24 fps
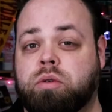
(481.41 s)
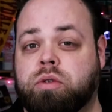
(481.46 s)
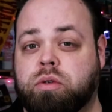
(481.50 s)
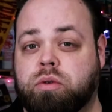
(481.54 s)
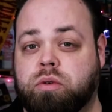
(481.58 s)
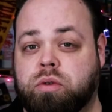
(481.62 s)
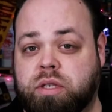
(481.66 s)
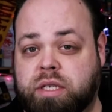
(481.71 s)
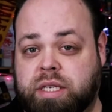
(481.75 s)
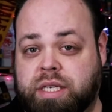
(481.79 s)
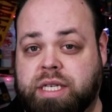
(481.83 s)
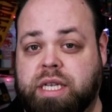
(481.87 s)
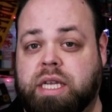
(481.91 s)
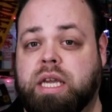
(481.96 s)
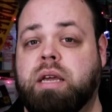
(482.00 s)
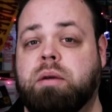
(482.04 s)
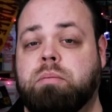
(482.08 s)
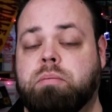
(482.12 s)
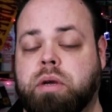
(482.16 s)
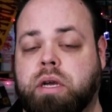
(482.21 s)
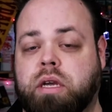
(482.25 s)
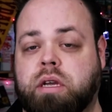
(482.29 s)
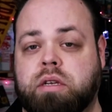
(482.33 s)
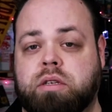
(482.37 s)
to see
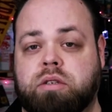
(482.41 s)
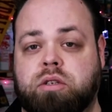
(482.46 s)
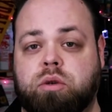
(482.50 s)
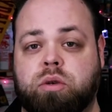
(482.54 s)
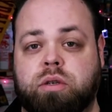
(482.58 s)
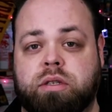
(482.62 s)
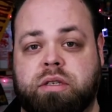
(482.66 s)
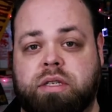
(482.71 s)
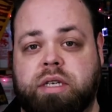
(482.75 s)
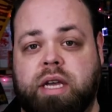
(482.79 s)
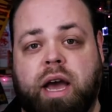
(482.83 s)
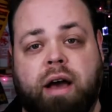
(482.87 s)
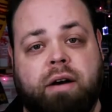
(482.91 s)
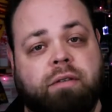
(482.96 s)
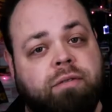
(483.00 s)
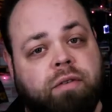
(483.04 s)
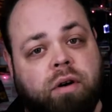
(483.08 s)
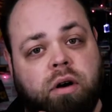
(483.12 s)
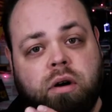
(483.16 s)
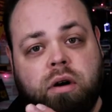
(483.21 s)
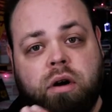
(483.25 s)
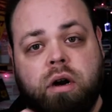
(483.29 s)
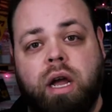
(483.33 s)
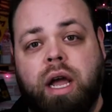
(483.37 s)
because you can see how
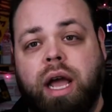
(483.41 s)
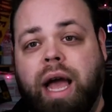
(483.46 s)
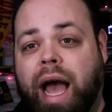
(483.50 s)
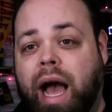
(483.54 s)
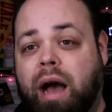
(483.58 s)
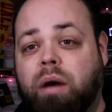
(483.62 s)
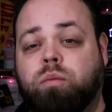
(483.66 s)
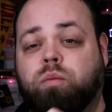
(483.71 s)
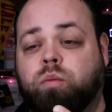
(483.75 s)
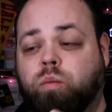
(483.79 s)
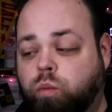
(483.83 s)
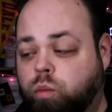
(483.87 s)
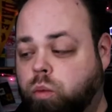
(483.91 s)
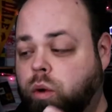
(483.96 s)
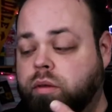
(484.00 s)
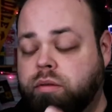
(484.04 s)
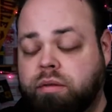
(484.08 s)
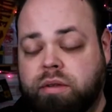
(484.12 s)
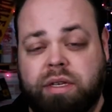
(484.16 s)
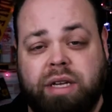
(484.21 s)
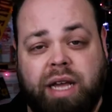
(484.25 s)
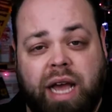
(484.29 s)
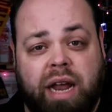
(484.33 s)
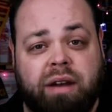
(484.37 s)
far, how
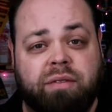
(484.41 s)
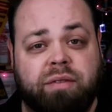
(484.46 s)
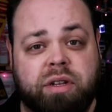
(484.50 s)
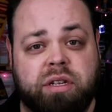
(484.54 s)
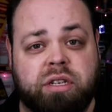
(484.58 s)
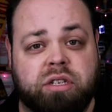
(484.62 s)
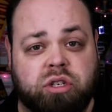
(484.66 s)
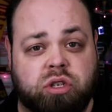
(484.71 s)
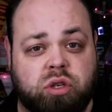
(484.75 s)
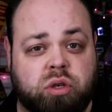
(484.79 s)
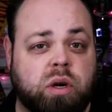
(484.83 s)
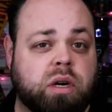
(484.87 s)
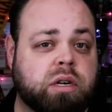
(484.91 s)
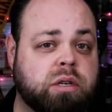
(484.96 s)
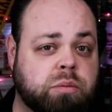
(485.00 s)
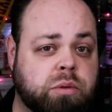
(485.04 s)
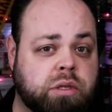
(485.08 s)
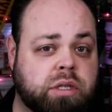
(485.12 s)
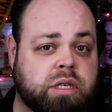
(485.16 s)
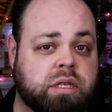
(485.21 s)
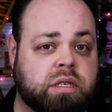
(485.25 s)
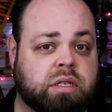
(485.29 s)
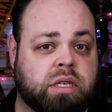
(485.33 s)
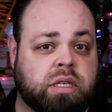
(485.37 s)
kind of
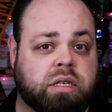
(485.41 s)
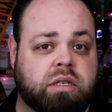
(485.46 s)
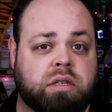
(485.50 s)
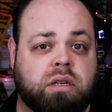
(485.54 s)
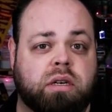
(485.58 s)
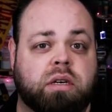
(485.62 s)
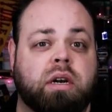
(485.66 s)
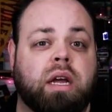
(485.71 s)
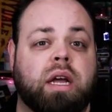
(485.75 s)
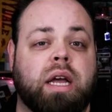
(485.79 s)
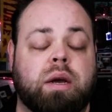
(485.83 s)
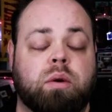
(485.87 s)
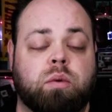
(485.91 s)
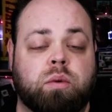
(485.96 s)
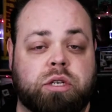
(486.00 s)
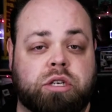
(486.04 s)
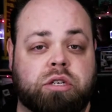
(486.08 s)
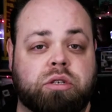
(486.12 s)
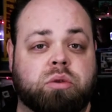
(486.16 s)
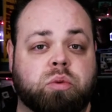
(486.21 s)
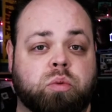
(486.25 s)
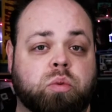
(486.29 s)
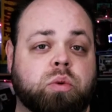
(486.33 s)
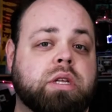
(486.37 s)
indestructible these things are, which
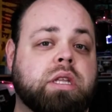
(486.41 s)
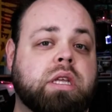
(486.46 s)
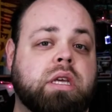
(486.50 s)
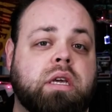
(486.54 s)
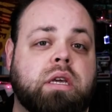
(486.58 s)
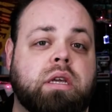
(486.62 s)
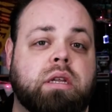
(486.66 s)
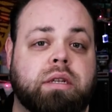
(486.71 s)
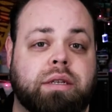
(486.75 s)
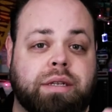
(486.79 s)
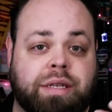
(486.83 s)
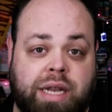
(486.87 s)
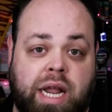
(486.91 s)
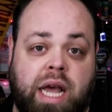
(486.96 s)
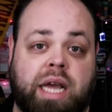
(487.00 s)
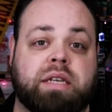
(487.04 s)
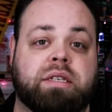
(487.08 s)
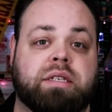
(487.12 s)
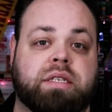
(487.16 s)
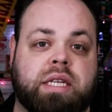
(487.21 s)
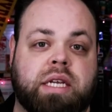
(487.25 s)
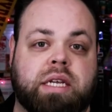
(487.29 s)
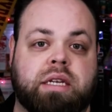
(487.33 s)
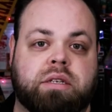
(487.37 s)
is a really
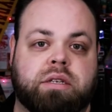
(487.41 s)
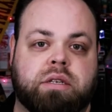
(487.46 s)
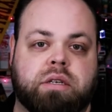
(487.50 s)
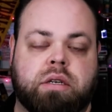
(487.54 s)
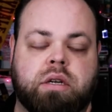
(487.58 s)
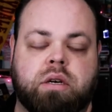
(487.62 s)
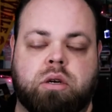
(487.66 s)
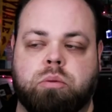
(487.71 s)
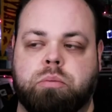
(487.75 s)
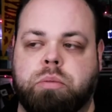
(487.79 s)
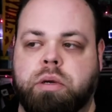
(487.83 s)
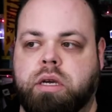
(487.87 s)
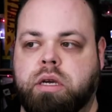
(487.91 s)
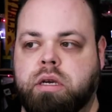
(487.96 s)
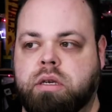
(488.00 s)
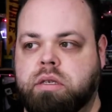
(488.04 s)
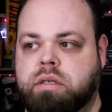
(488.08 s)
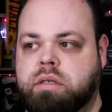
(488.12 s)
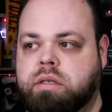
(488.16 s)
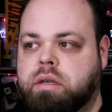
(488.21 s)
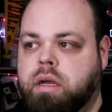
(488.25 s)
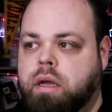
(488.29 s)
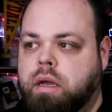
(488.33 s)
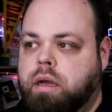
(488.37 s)
nice thing to know
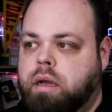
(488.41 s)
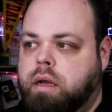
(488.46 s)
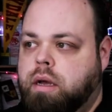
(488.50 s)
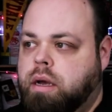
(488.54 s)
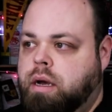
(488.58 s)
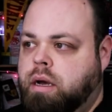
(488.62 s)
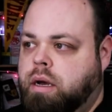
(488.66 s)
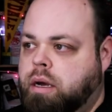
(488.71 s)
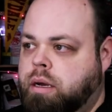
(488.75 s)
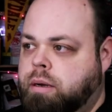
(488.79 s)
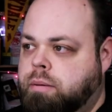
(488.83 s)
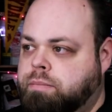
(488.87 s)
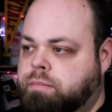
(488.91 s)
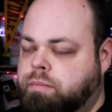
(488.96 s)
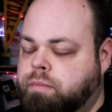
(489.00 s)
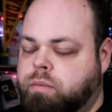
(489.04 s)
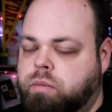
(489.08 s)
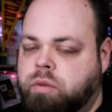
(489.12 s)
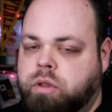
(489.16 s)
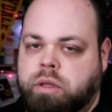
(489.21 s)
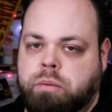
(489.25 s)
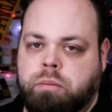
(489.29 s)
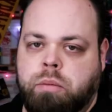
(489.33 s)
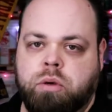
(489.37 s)
because um,
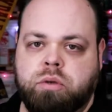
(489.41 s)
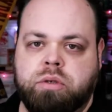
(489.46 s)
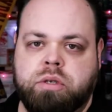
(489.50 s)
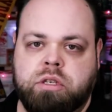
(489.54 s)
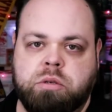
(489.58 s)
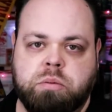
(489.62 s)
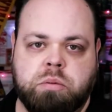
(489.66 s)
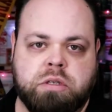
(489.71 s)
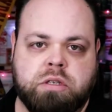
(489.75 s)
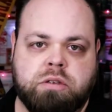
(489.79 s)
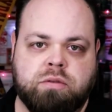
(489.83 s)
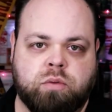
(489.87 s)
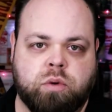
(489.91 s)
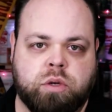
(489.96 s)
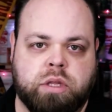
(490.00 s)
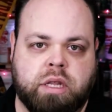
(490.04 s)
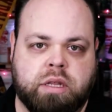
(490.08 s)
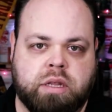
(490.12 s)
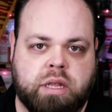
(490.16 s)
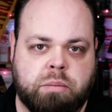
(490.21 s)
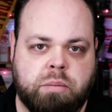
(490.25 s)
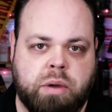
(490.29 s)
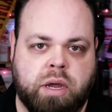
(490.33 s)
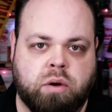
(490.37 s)
the most expensive one
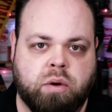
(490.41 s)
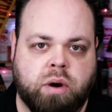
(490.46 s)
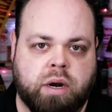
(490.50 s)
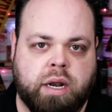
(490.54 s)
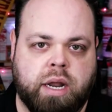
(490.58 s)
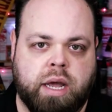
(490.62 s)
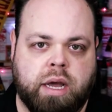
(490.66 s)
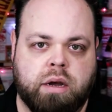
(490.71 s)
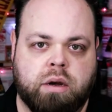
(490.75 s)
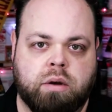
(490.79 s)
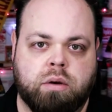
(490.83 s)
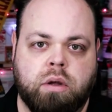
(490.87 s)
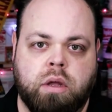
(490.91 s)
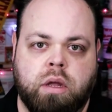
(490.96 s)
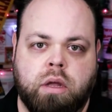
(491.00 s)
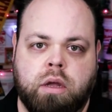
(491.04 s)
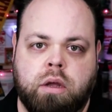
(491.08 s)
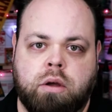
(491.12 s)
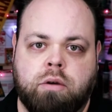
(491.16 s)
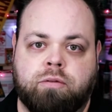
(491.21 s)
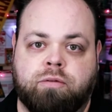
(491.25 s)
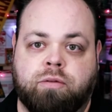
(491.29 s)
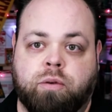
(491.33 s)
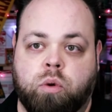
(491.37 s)
that they make right now
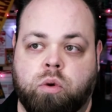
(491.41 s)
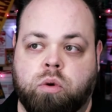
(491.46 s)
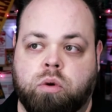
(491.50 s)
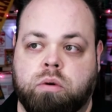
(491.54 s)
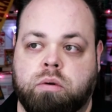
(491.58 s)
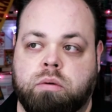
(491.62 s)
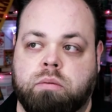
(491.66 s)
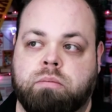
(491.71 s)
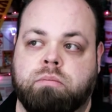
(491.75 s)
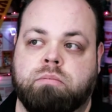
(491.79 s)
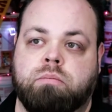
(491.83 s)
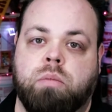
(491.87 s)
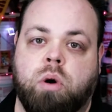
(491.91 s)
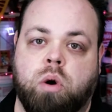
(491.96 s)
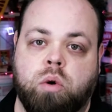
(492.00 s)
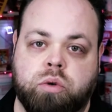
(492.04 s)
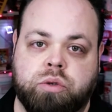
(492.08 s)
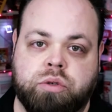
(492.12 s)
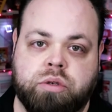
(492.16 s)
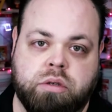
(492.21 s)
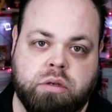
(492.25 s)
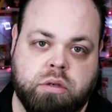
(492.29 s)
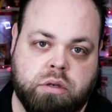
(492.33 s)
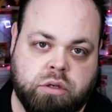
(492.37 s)
for
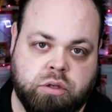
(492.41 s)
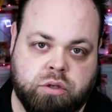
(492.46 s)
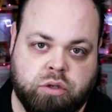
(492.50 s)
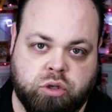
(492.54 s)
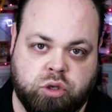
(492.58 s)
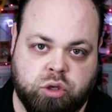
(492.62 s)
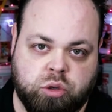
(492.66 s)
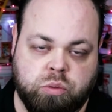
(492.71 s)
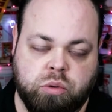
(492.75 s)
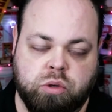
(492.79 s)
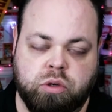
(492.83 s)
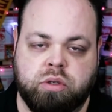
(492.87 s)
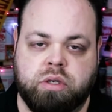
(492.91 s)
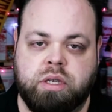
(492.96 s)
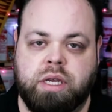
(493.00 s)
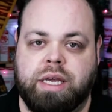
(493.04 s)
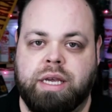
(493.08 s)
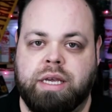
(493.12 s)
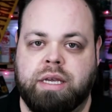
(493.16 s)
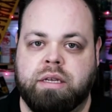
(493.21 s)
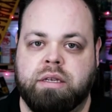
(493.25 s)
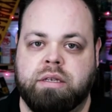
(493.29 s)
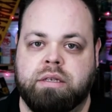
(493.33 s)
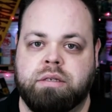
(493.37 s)
most consumers
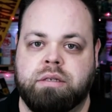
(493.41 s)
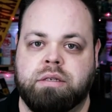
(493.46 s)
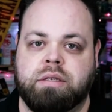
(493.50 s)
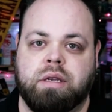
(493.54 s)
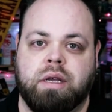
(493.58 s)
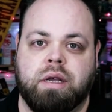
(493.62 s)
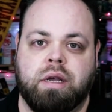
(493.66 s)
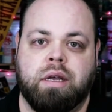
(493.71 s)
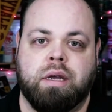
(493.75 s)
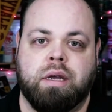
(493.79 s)
is